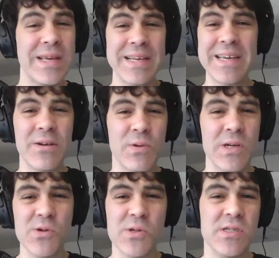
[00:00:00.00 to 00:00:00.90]
we can get
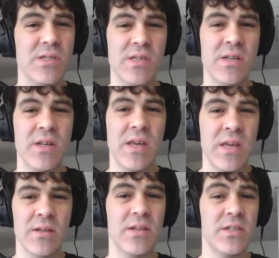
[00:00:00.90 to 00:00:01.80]
resources in
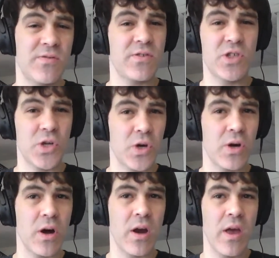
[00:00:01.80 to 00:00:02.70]
English, for
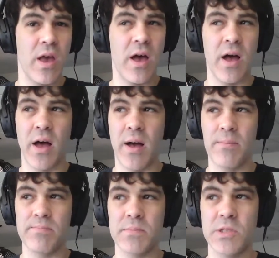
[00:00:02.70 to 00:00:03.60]
sure,
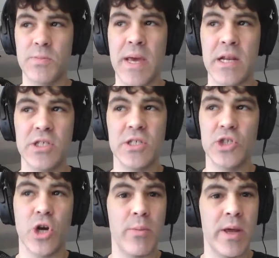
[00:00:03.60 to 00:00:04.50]
Spanish and
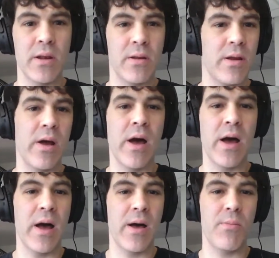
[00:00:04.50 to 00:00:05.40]
German,
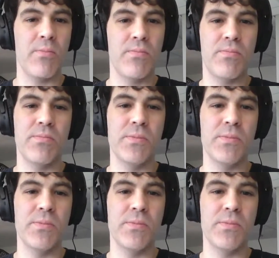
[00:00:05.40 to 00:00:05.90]
we'll